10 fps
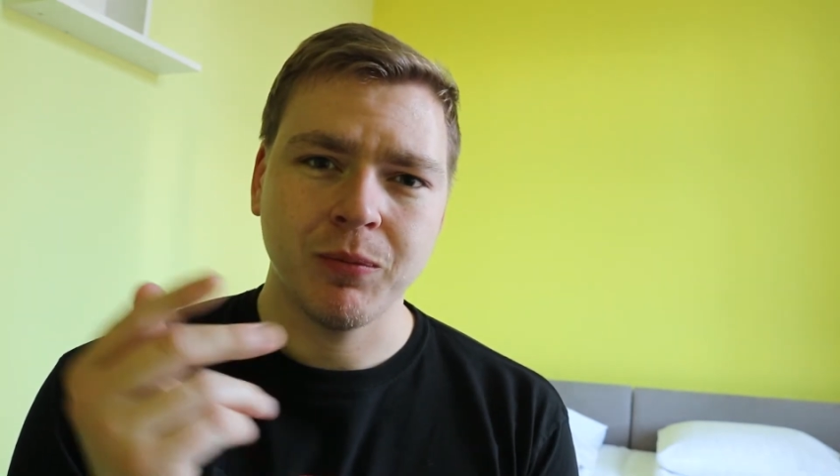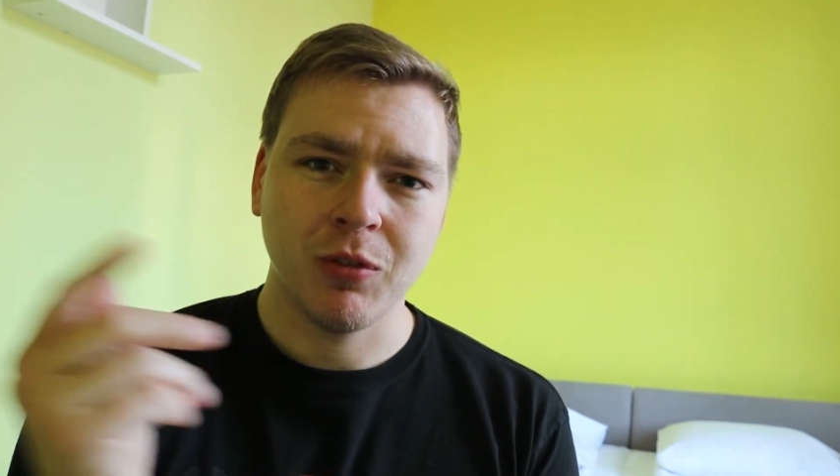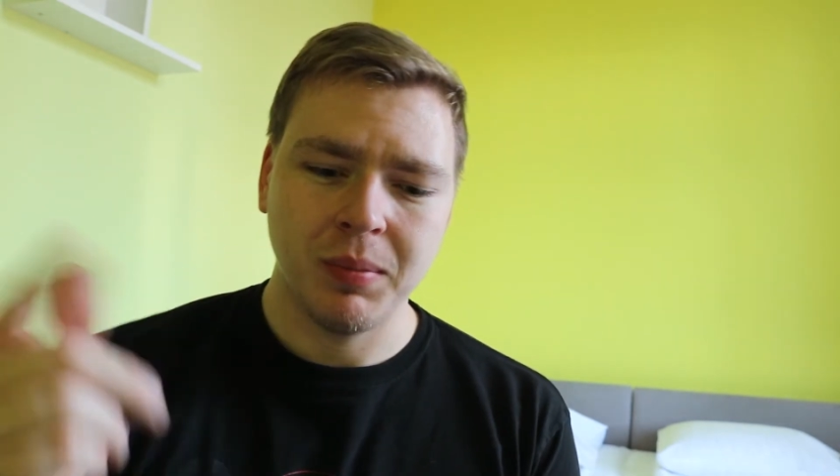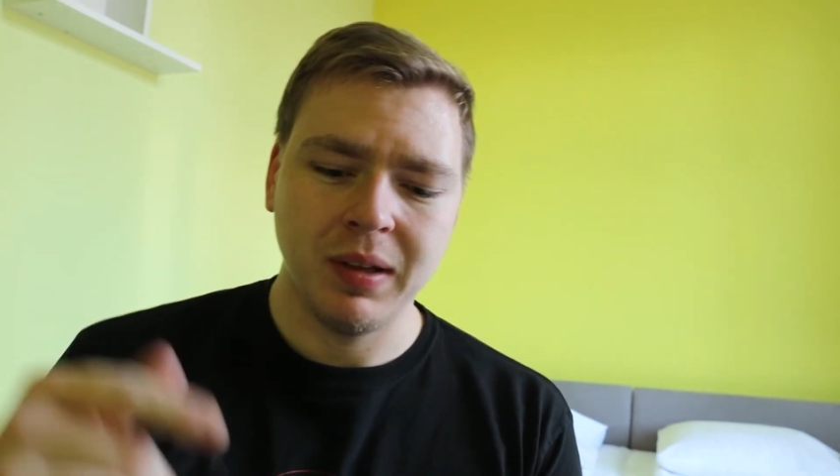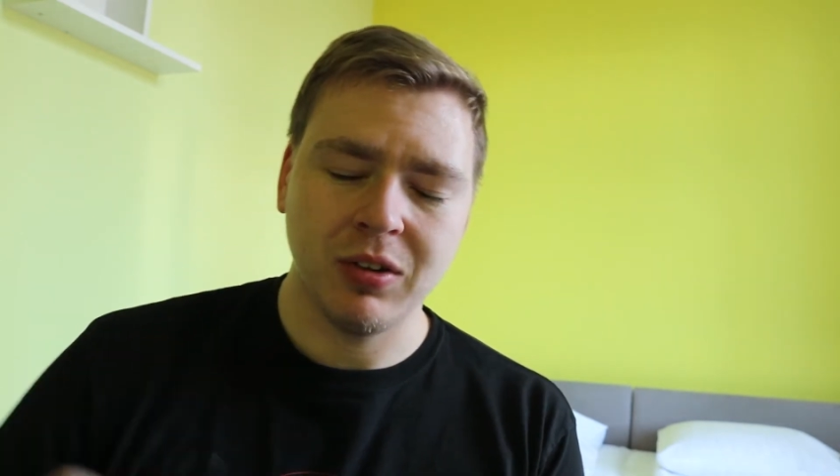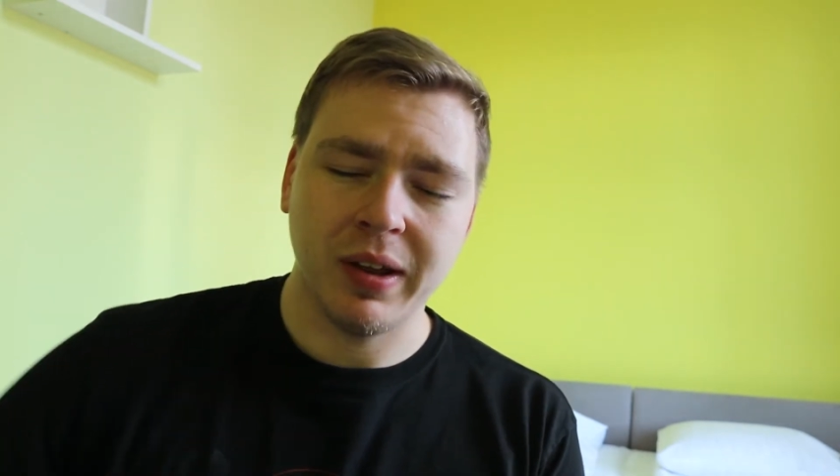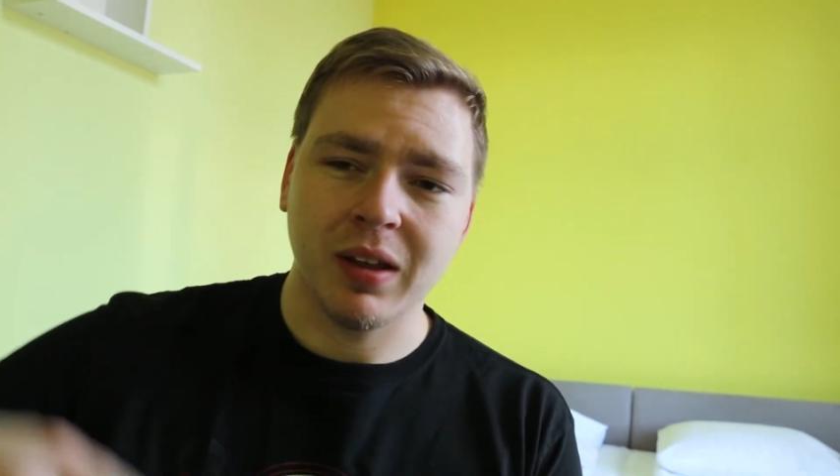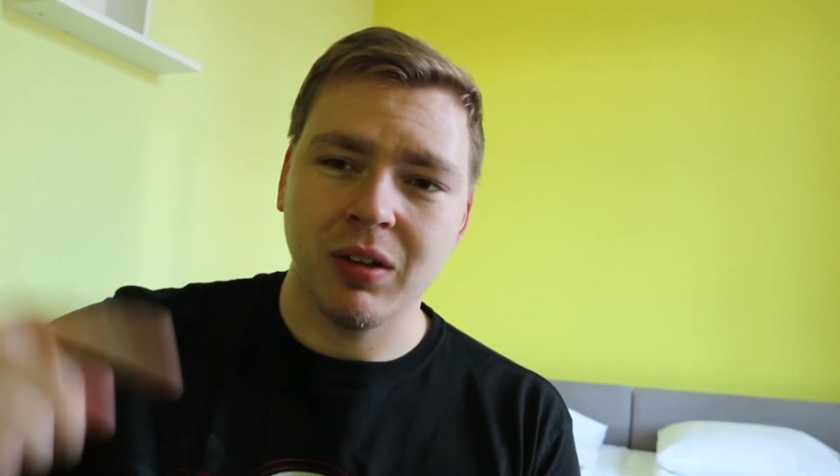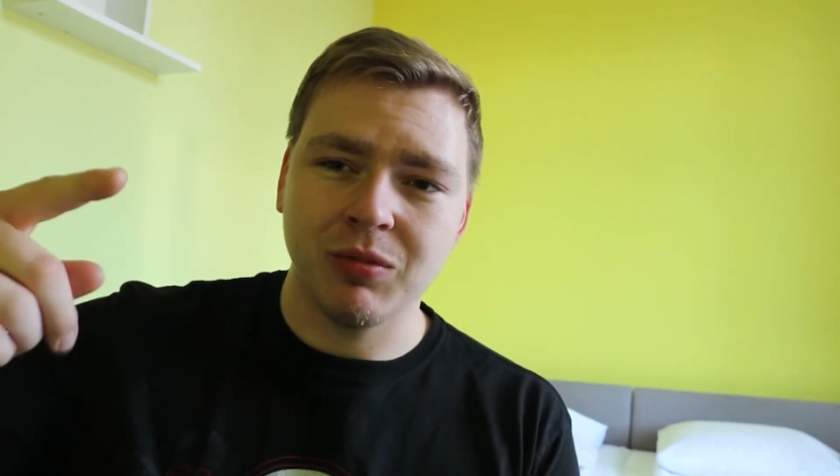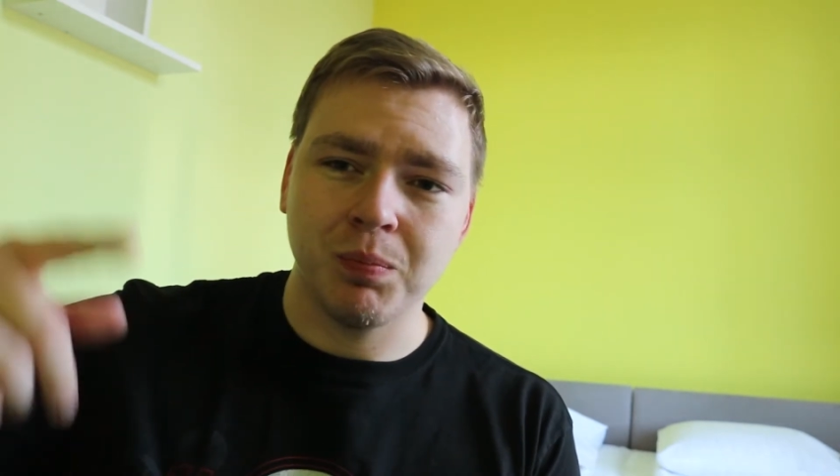for me to like
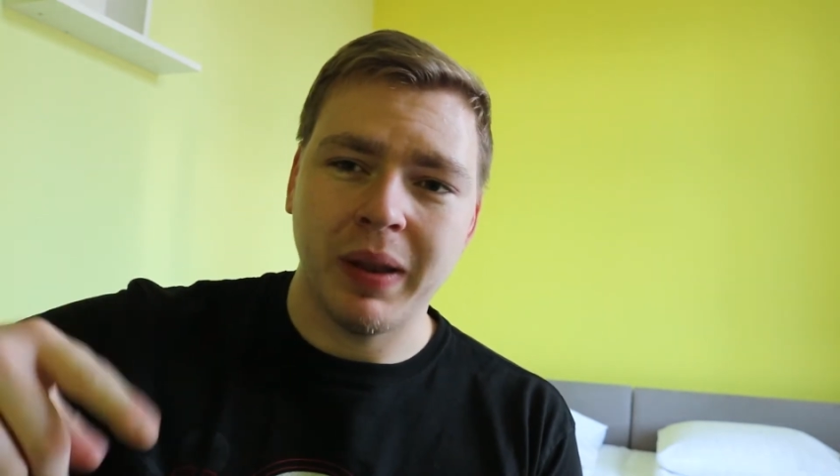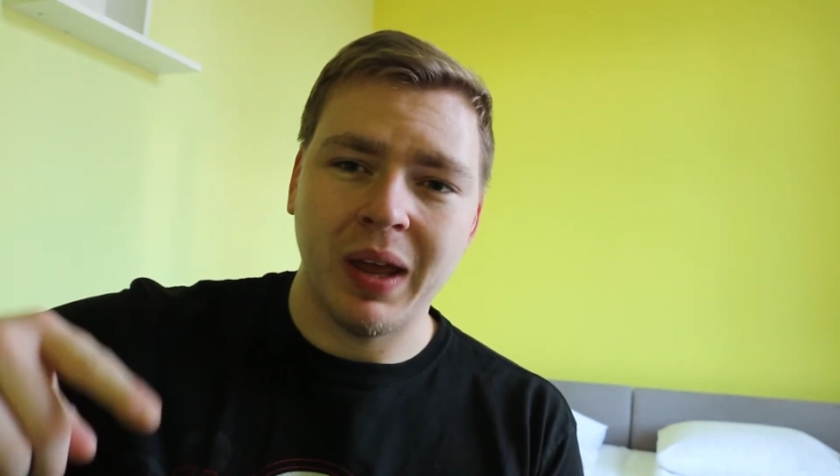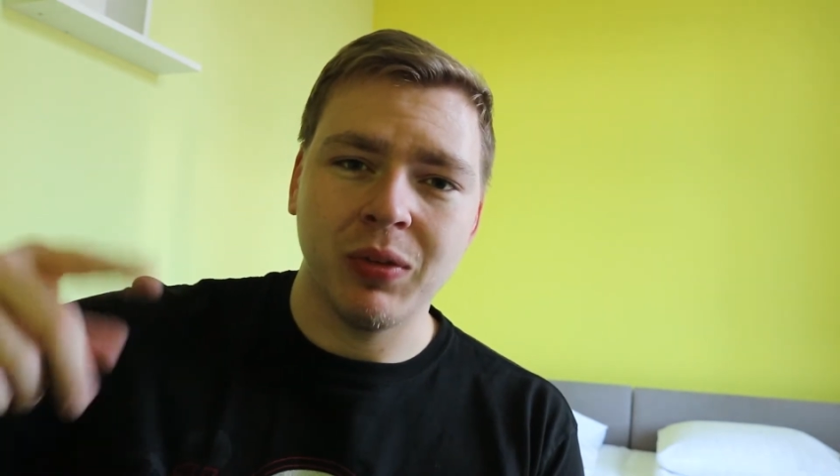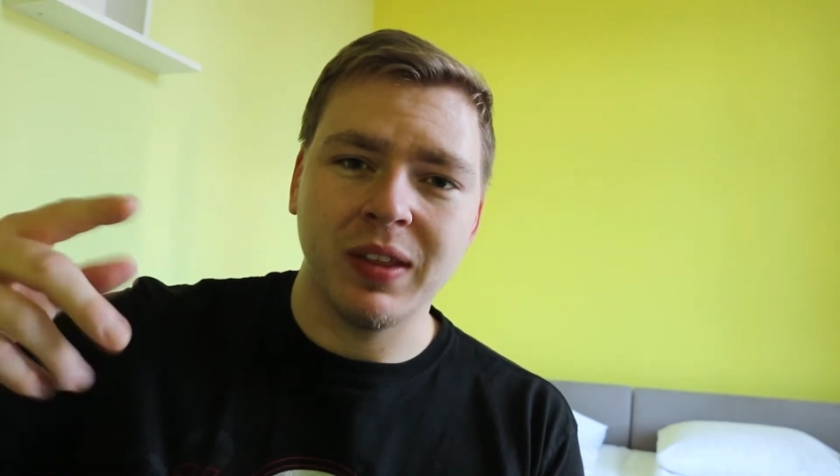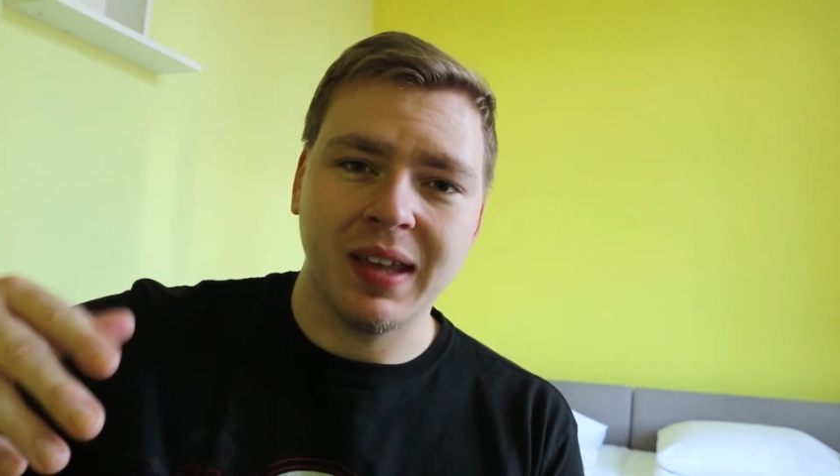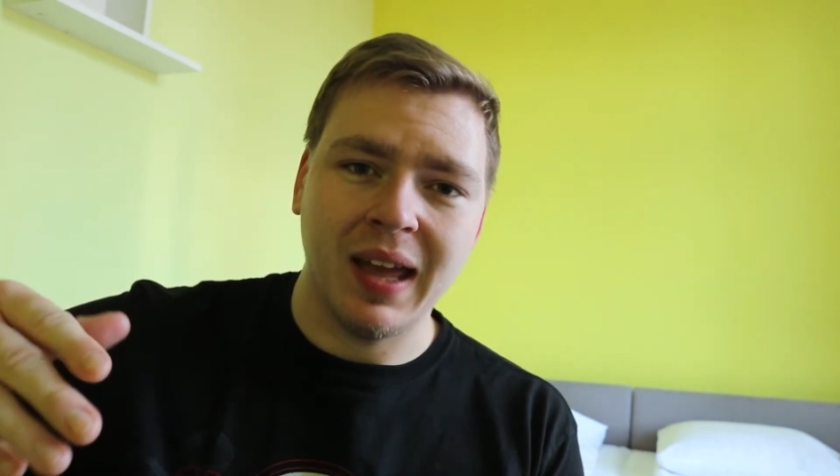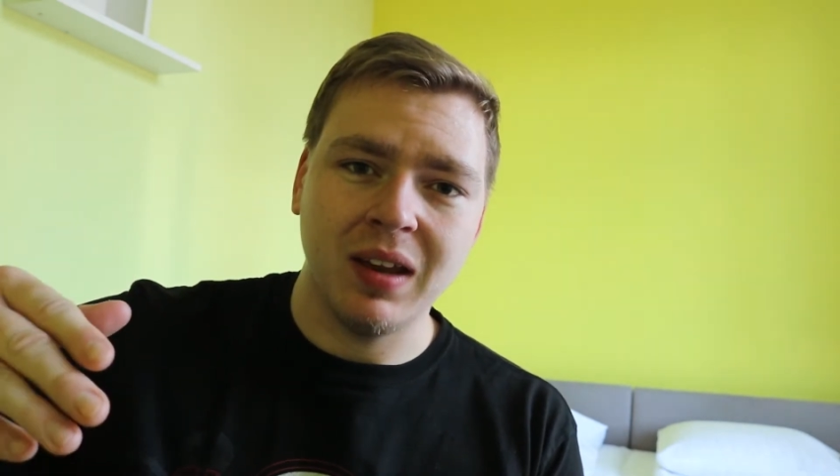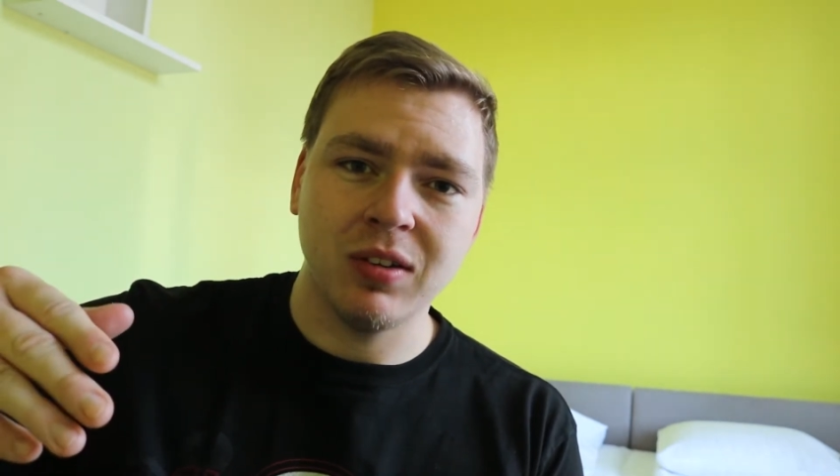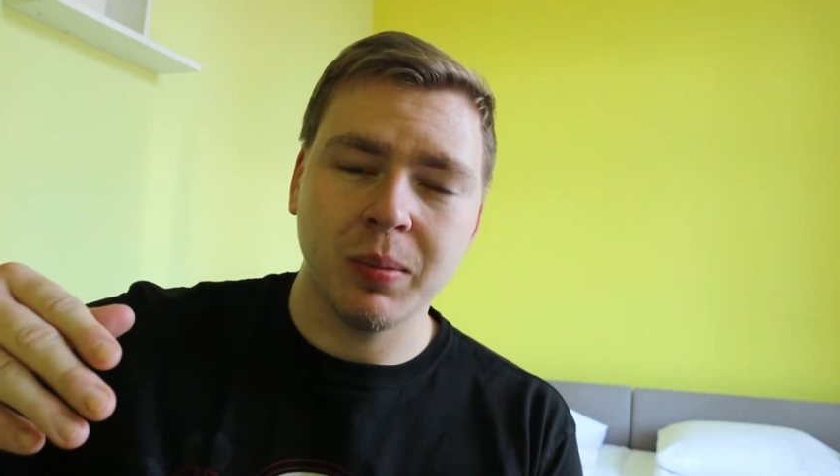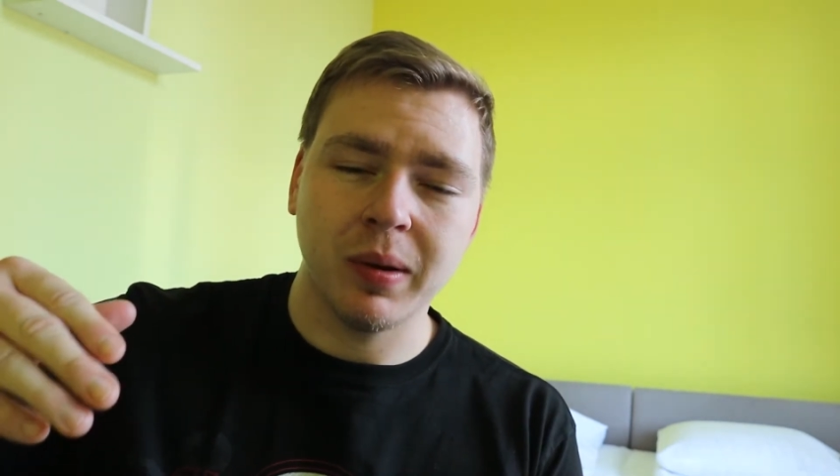play with the game, to be